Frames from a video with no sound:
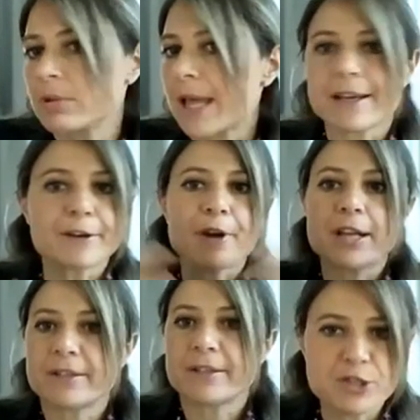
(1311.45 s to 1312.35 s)
like
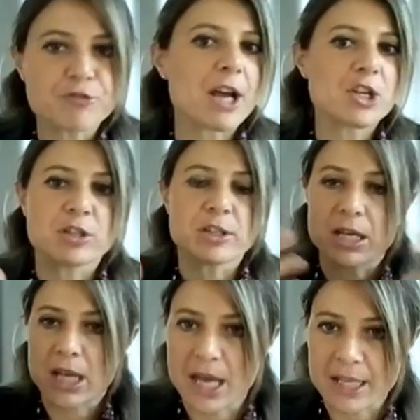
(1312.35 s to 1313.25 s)
creative destruction,
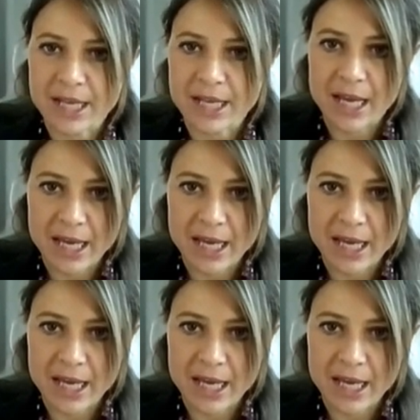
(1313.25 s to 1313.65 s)
and